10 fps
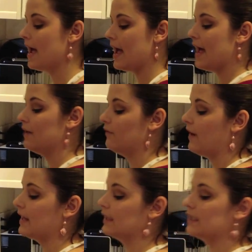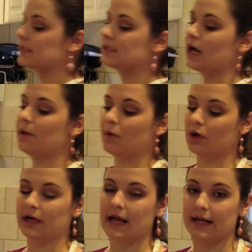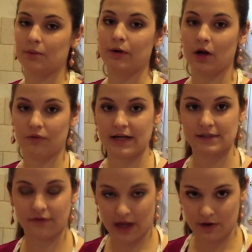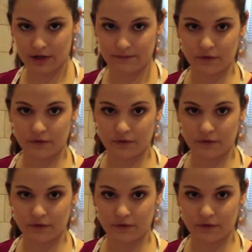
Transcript: and finally some organic brown rice flour.